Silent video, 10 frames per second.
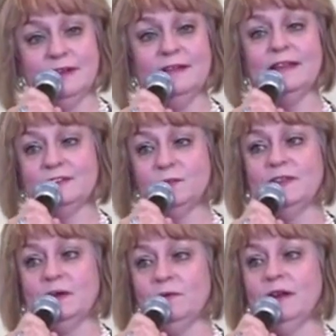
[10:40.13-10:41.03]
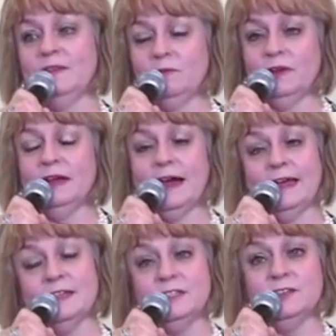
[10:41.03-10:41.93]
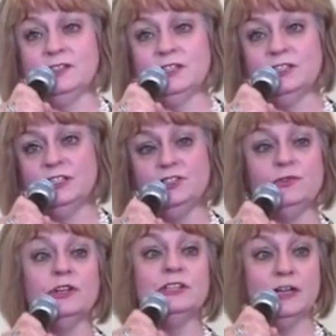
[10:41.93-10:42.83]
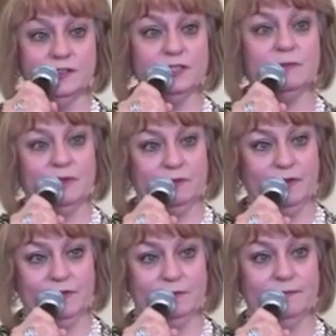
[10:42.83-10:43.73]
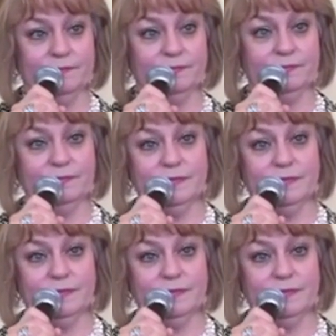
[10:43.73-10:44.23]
And that's what they wanted. I guess in the 60s you could have done something with them.